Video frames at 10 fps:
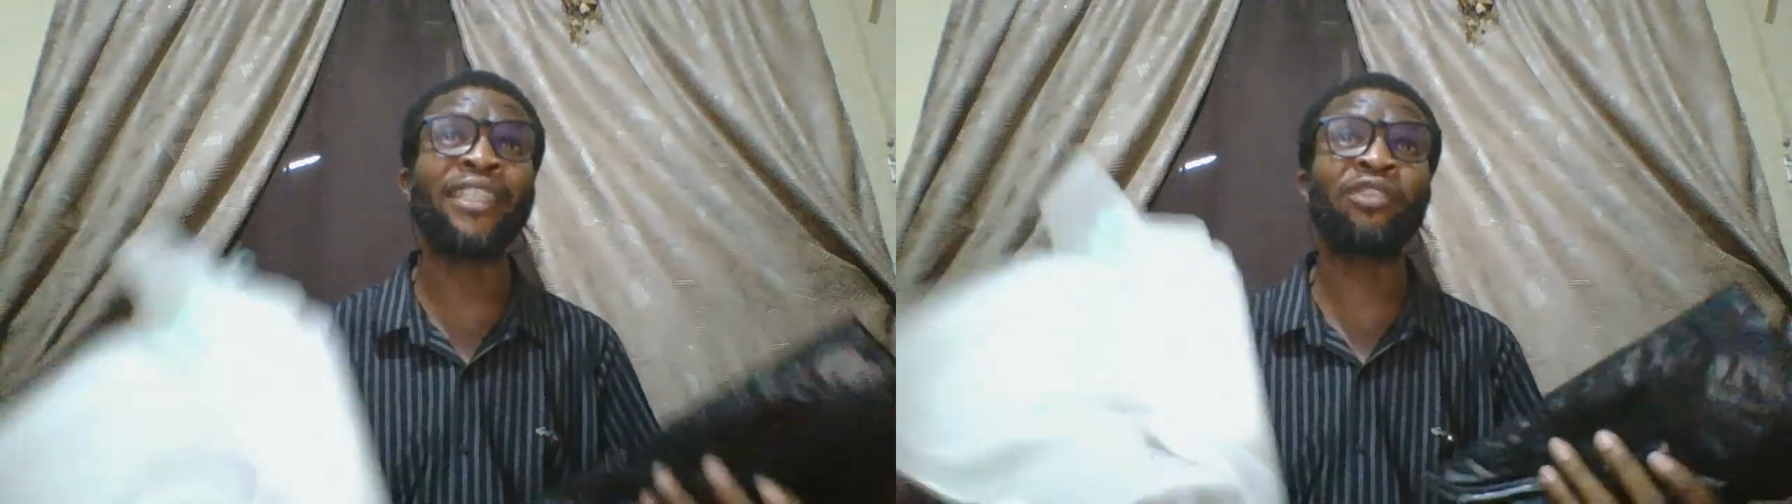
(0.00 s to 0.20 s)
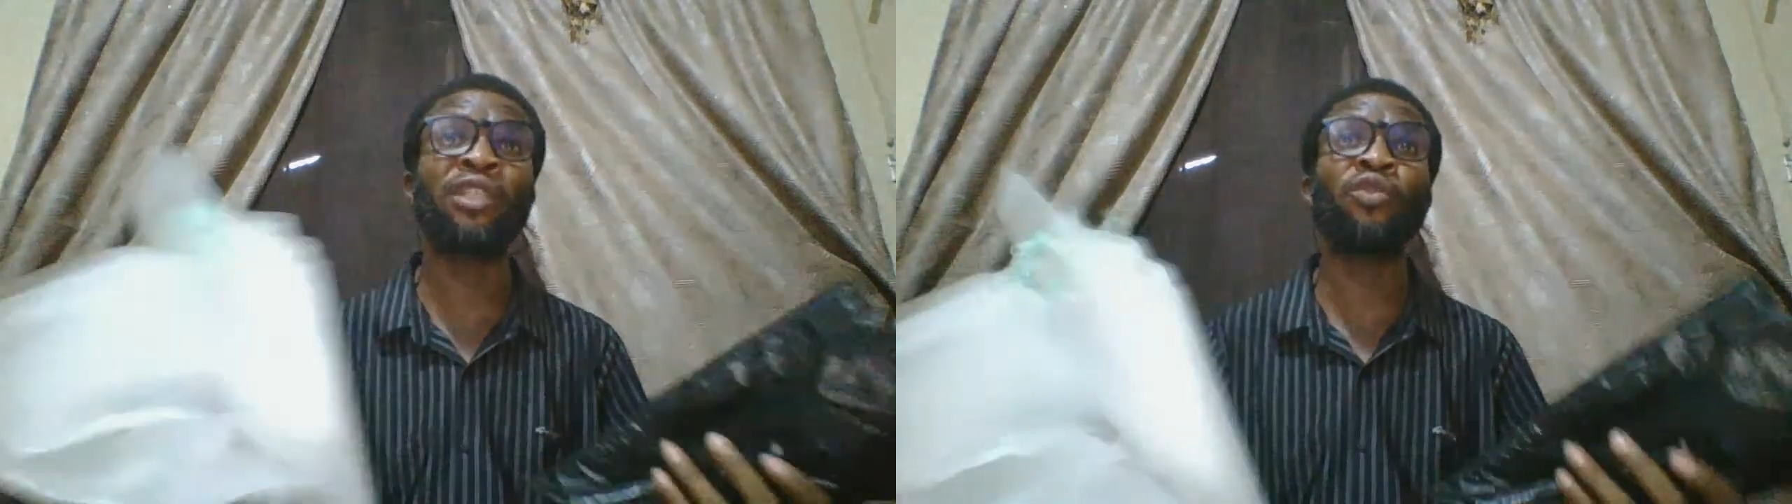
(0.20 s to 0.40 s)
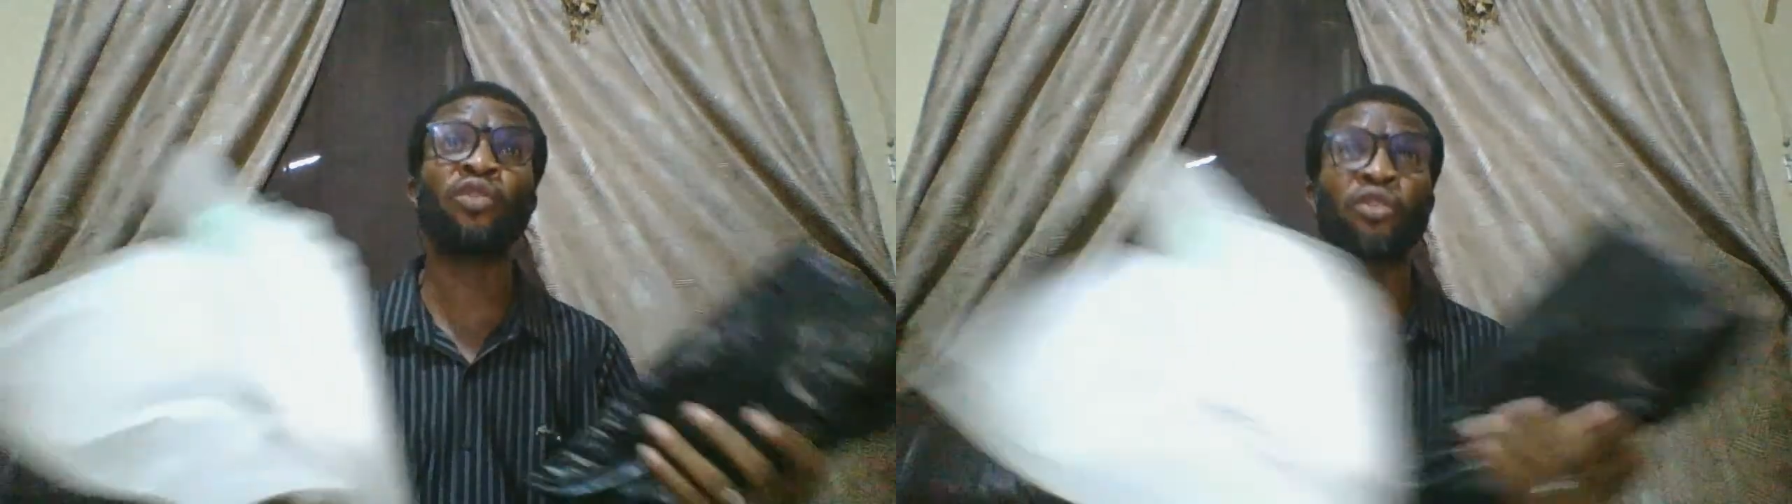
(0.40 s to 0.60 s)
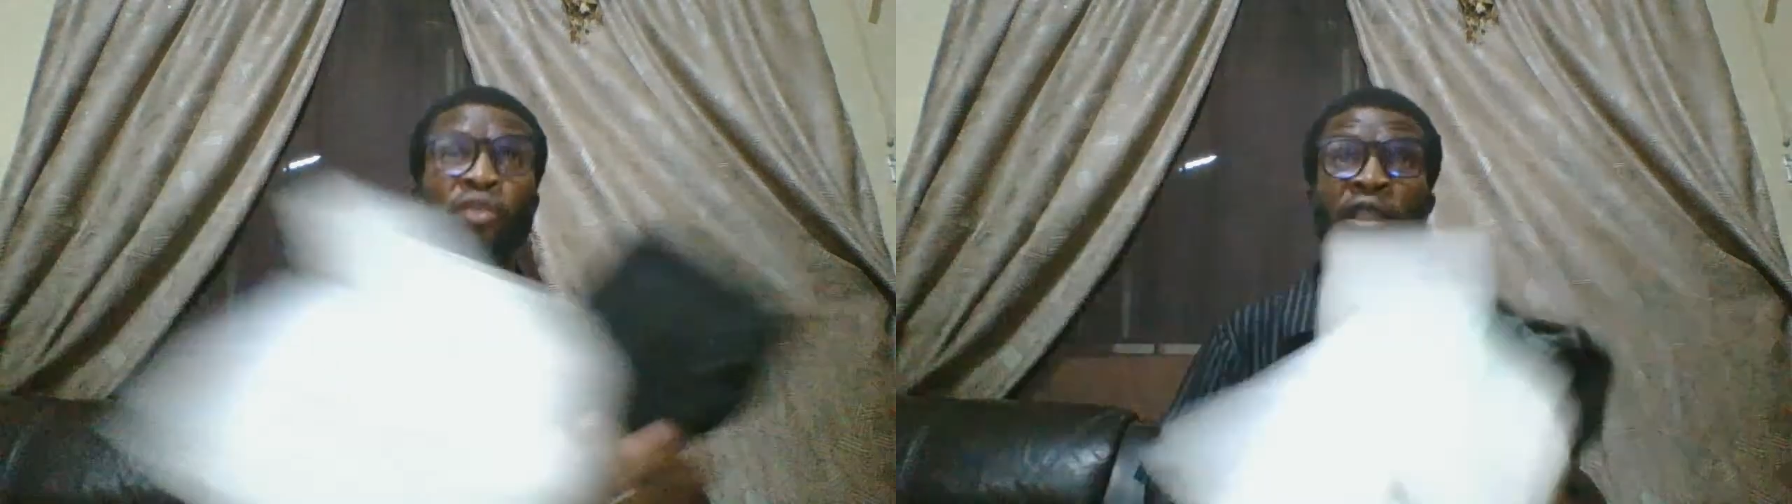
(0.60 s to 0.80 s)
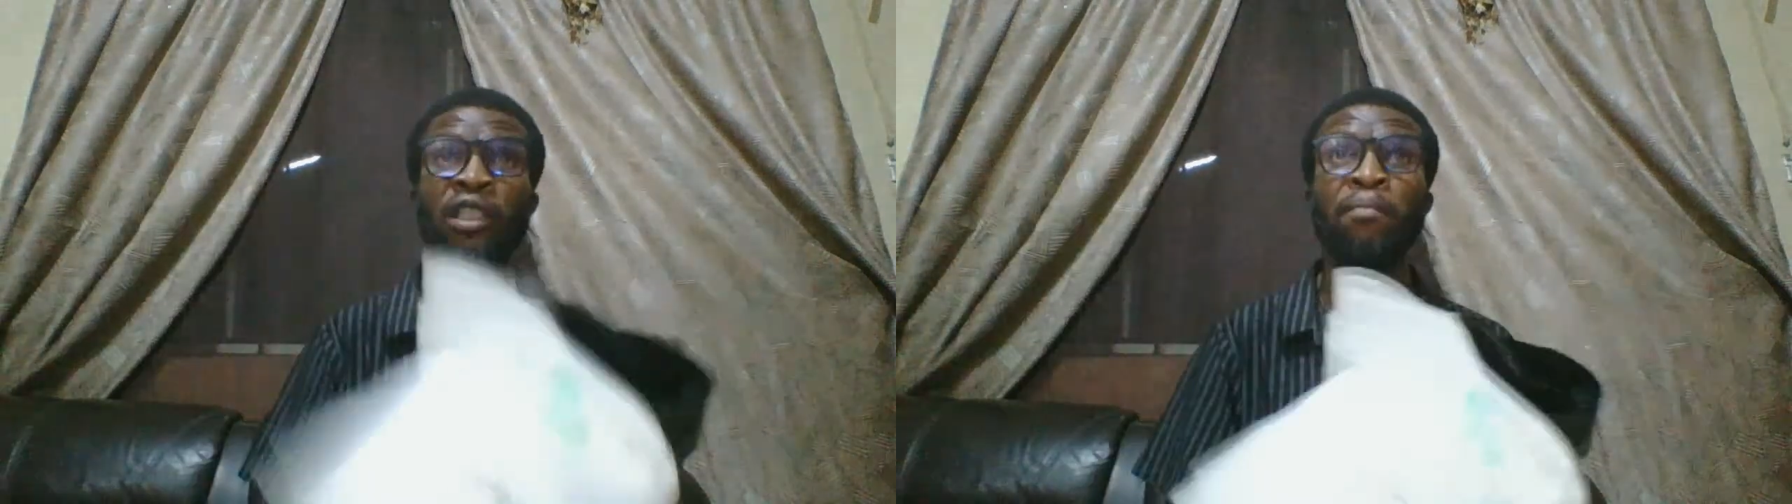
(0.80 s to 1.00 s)
to treat
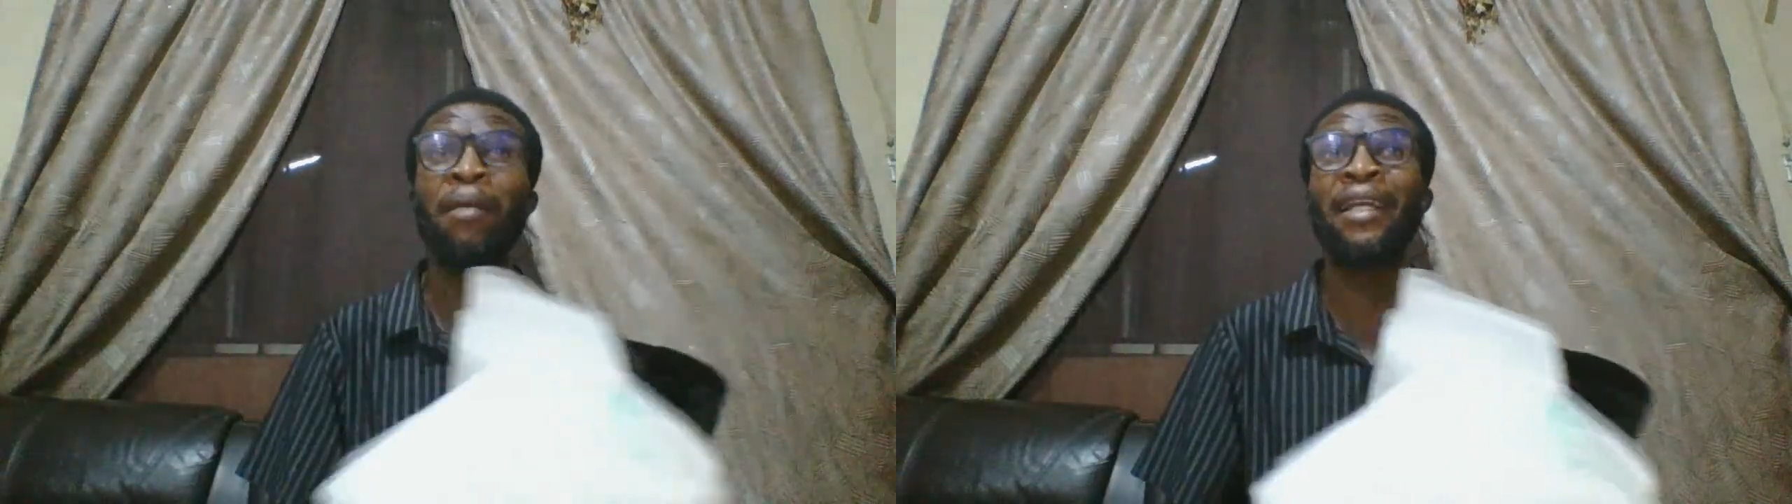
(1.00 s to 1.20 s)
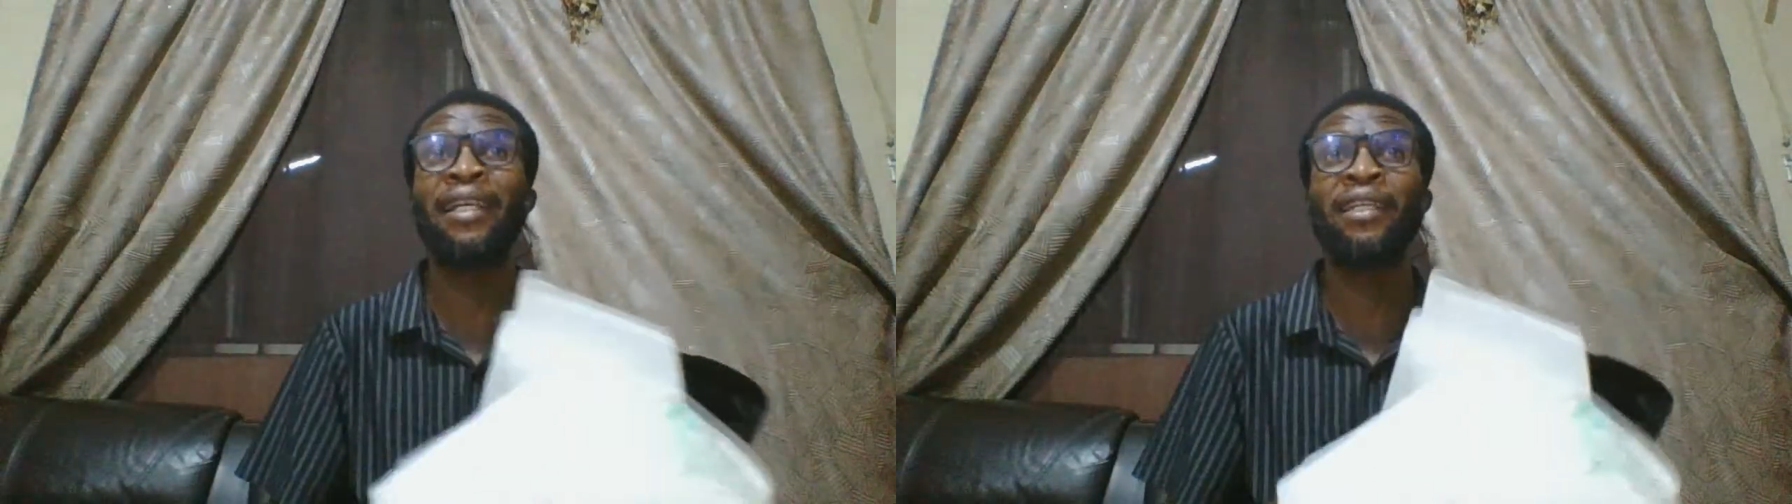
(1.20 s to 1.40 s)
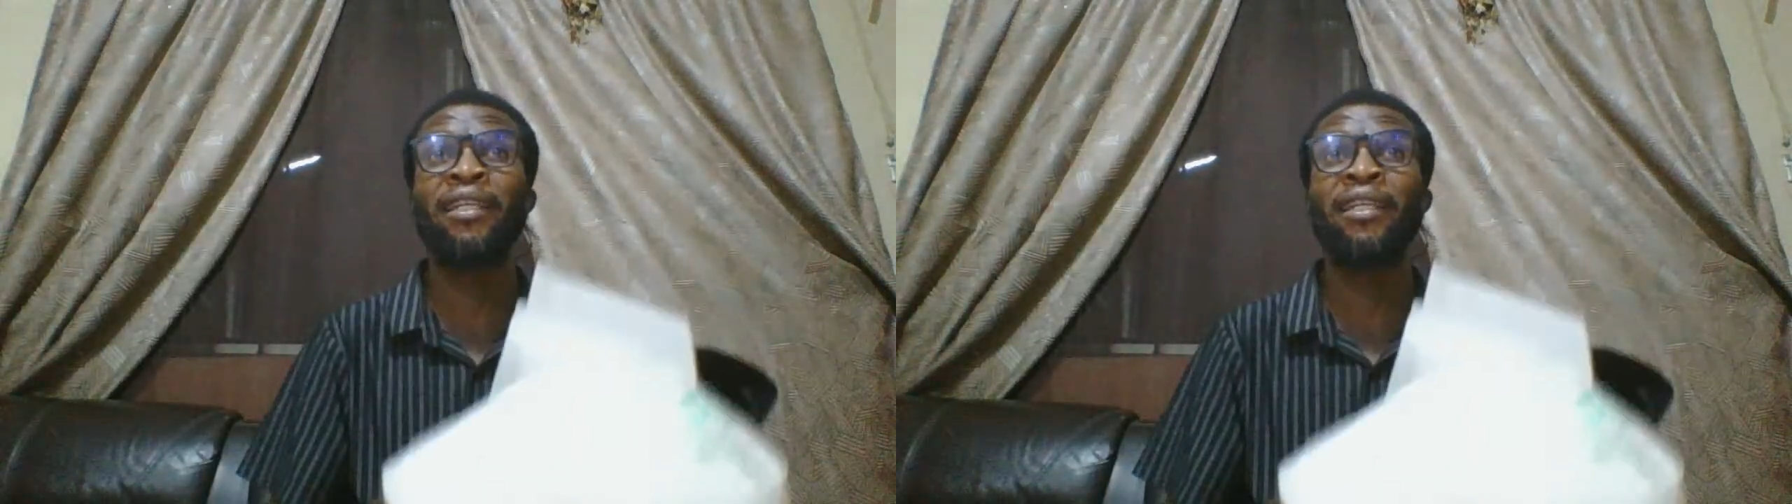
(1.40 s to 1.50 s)
my